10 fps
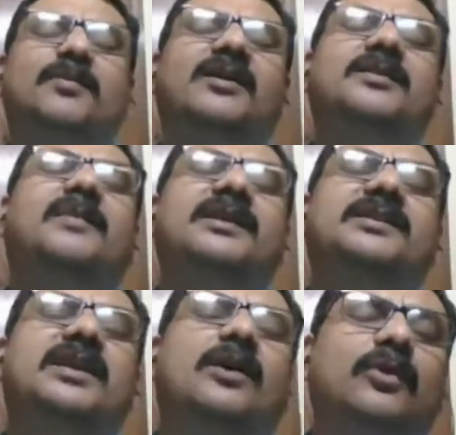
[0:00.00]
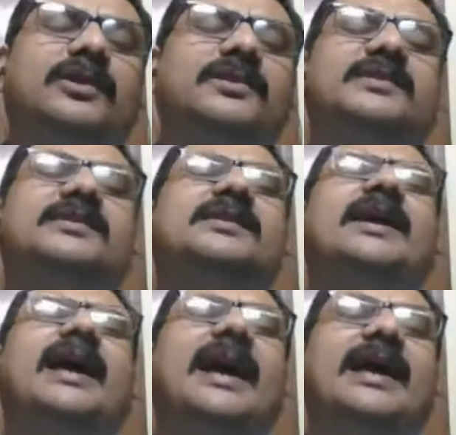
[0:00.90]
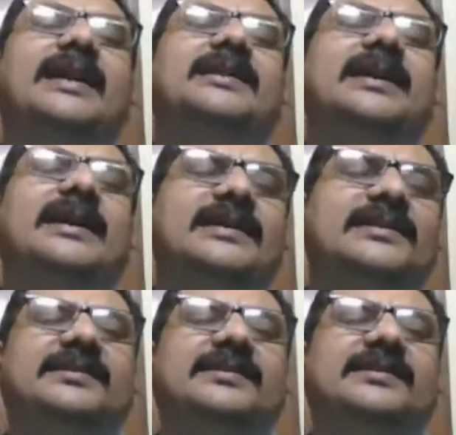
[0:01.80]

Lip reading: by towers and is